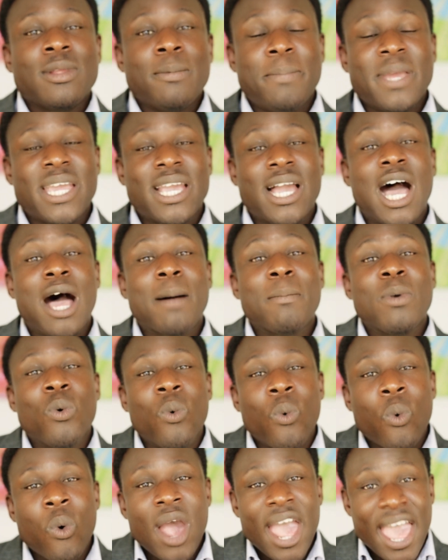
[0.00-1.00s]
become
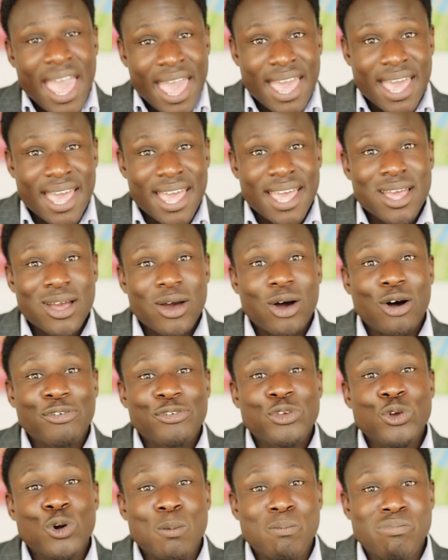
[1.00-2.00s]
aware
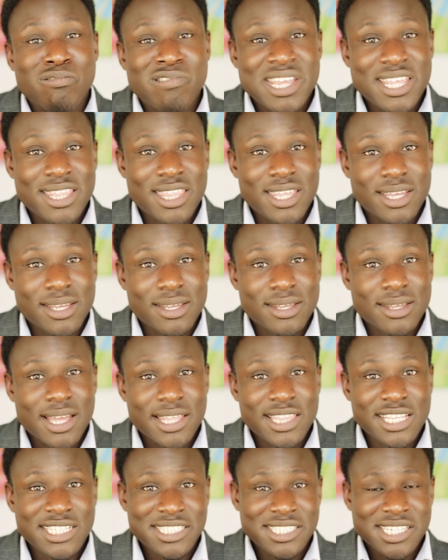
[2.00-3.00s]
of your breathing.
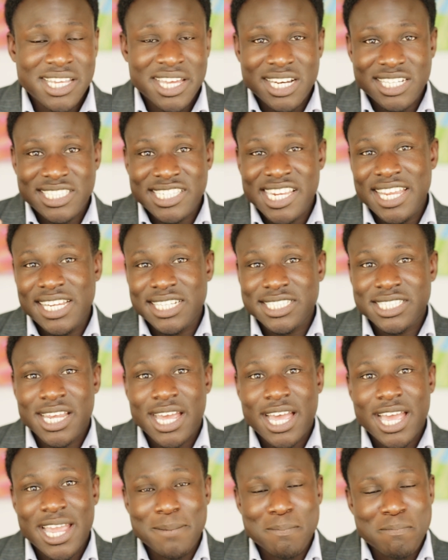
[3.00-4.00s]
And this is going to take
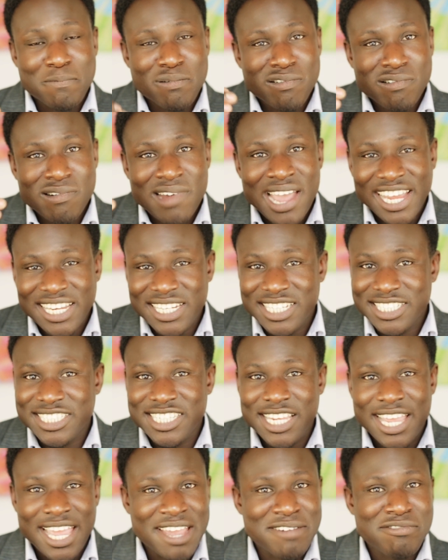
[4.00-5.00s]
time.
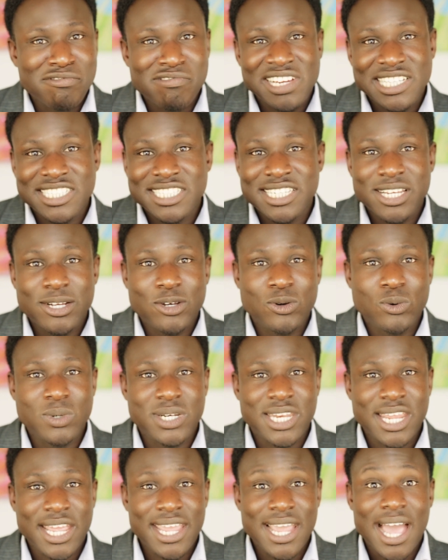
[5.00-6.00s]
Practice it every single
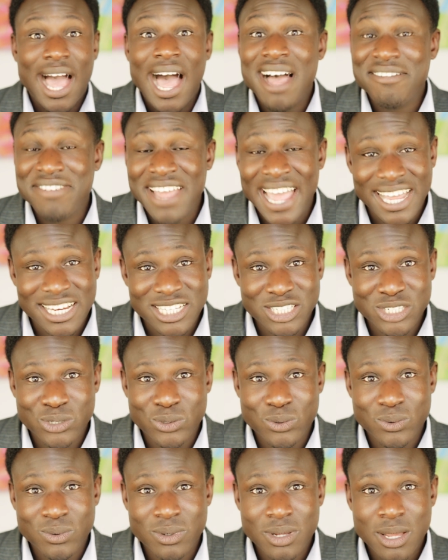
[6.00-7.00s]
day. I've had
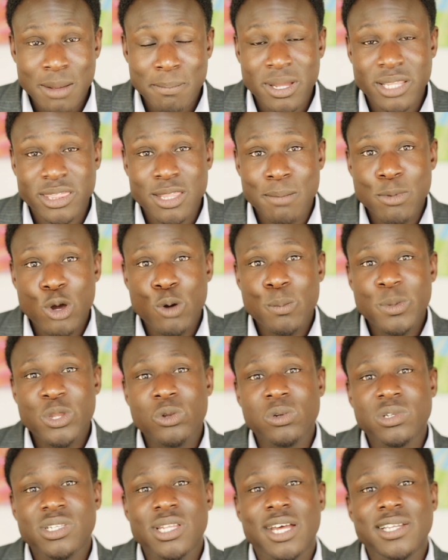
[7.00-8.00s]
to. But the moment
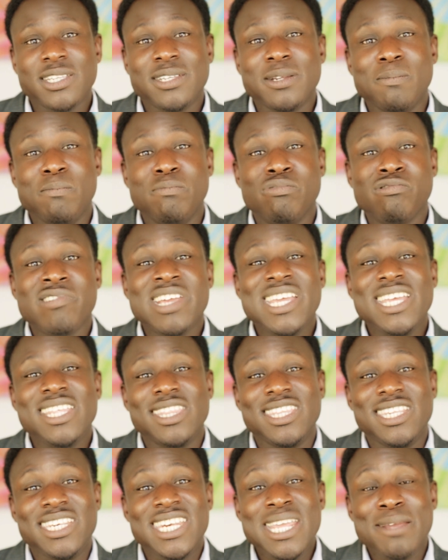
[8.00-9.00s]
you start to
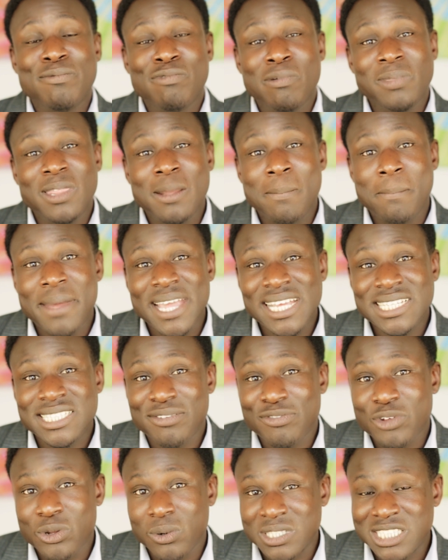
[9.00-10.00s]
breathe deep from the base
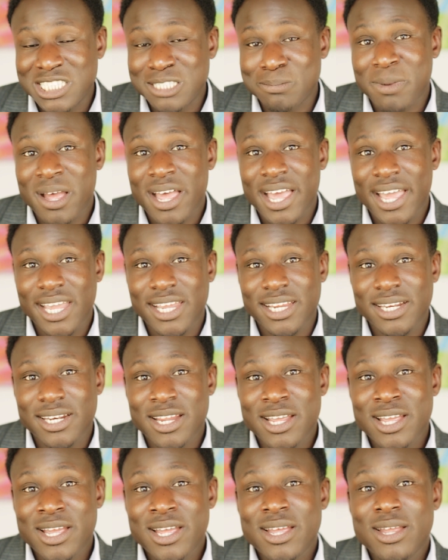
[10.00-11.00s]
of your
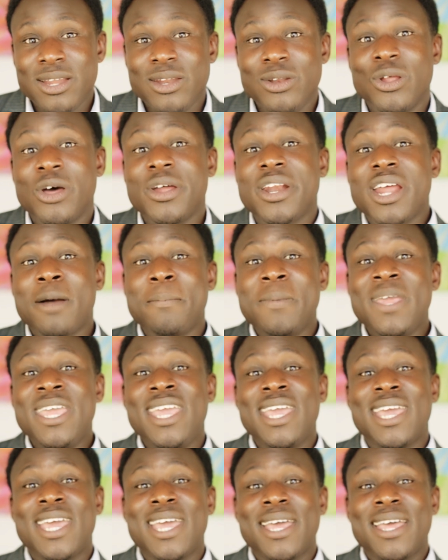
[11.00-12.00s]
spine, not up
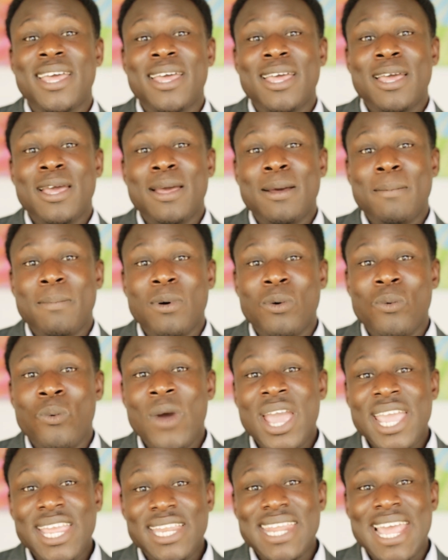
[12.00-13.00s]
here, but
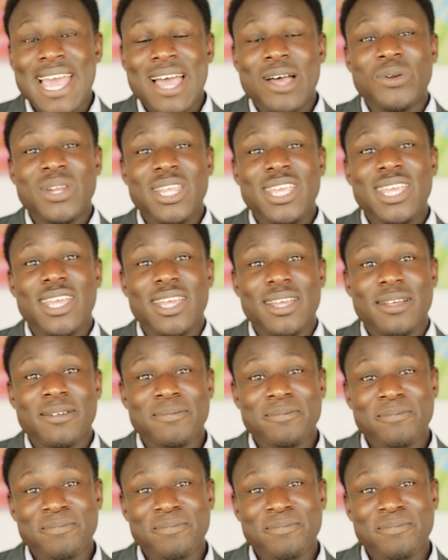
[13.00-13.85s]
way down here,